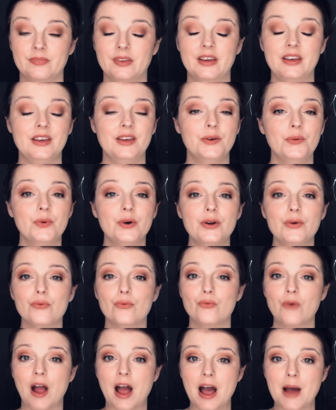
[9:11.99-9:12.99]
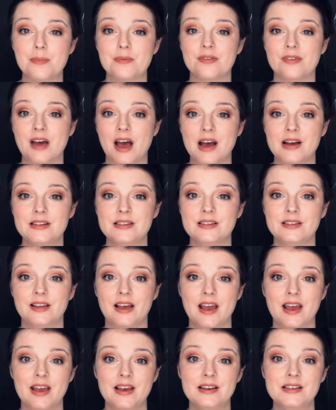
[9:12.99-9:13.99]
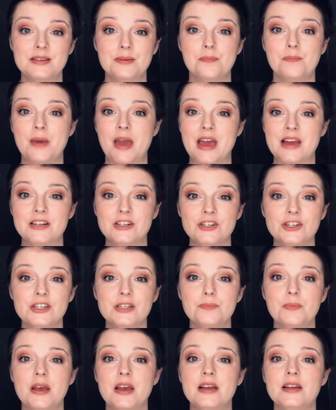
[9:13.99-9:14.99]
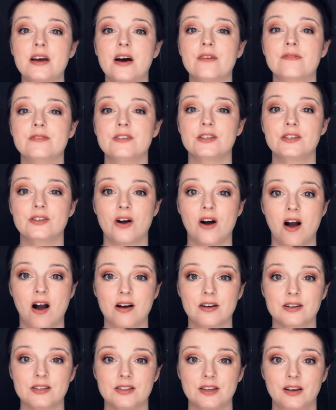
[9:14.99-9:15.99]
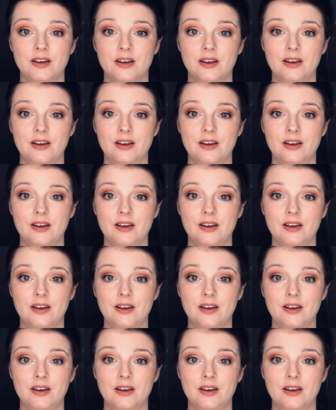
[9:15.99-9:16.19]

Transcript: He would wrap Thad's legs in bandages made of socks,